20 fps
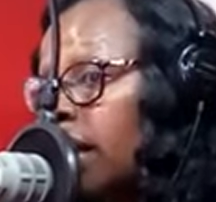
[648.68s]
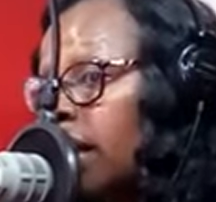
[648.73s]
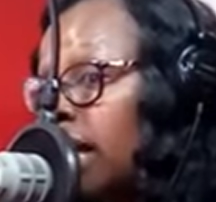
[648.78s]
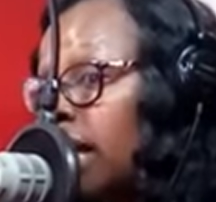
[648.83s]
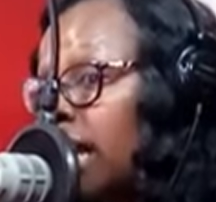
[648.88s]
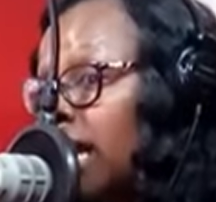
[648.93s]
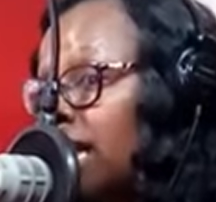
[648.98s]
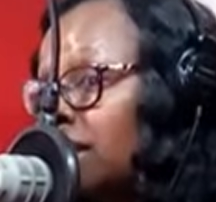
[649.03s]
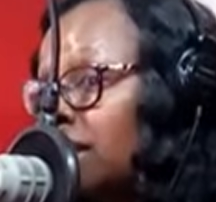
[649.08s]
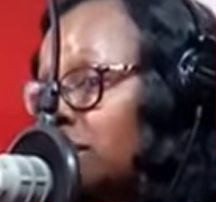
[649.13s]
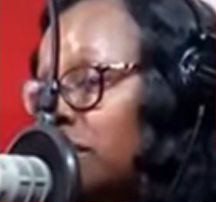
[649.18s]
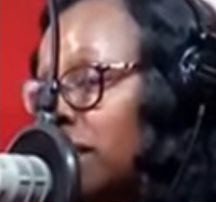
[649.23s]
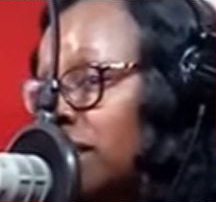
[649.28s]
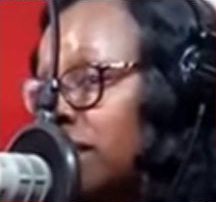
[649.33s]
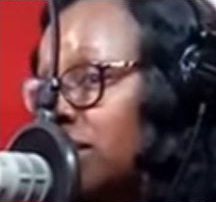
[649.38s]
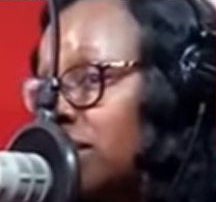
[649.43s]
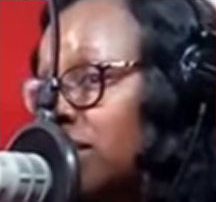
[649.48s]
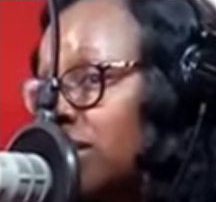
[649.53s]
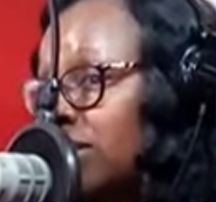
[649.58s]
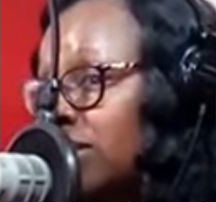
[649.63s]
In
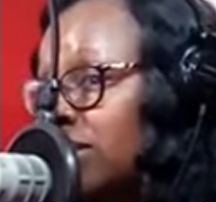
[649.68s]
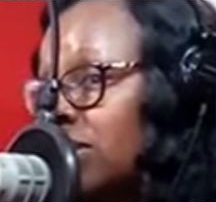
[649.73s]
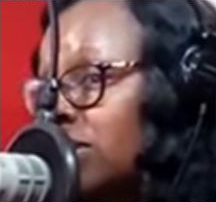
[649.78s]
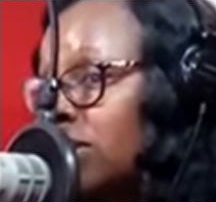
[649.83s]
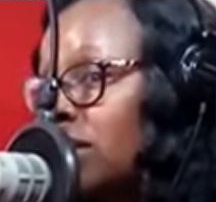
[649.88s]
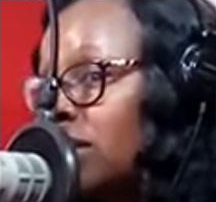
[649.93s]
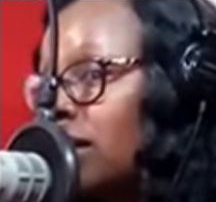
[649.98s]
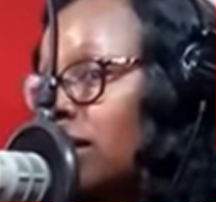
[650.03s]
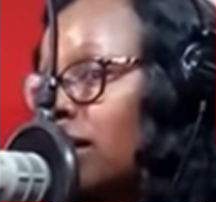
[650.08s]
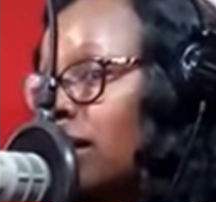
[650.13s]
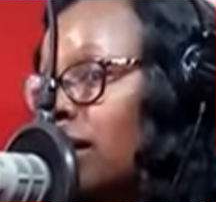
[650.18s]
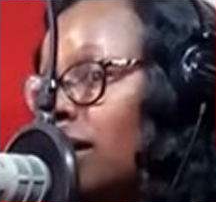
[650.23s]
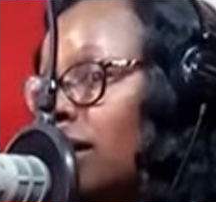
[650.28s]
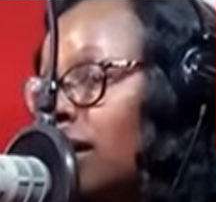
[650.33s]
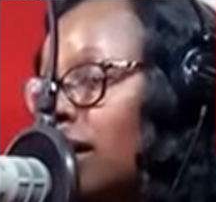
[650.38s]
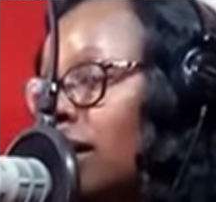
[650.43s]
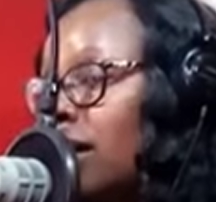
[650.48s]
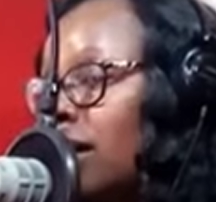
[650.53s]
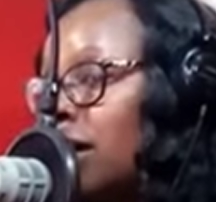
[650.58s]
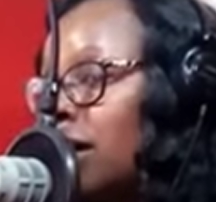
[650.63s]
business,
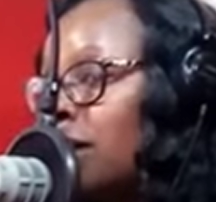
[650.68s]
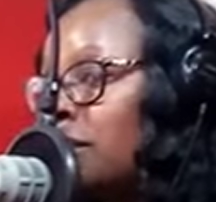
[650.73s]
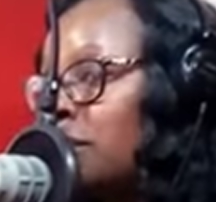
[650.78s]
a